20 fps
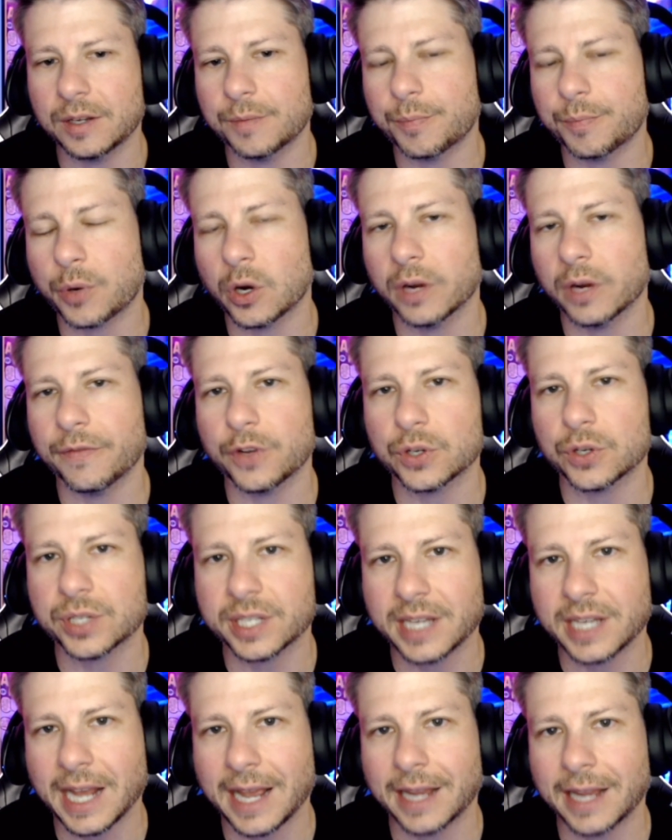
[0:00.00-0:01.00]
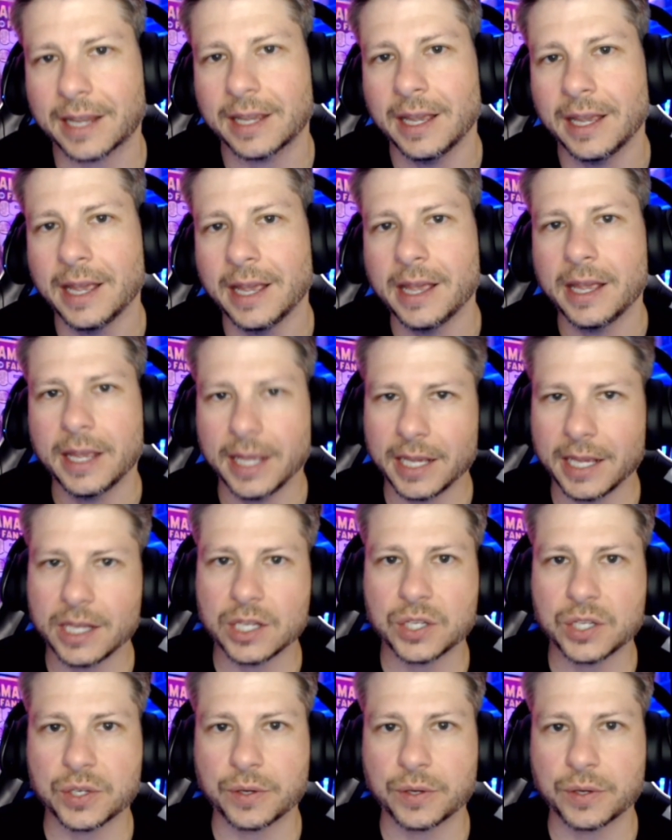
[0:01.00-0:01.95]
part of your stack is